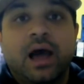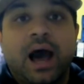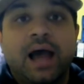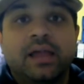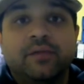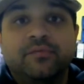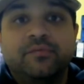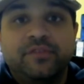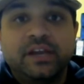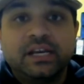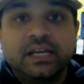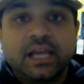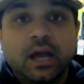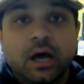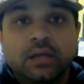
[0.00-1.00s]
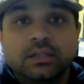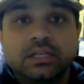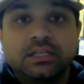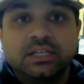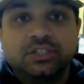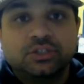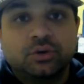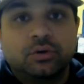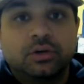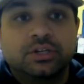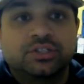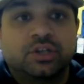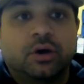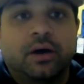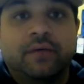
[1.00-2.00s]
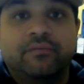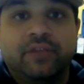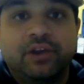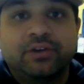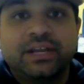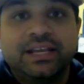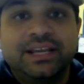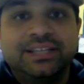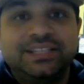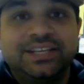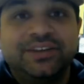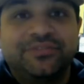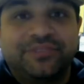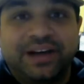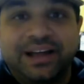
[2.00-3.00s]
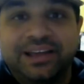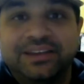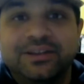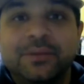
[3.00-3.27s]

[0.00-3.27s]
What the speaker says: I am Finity on the Discord, so I'm very easy to find.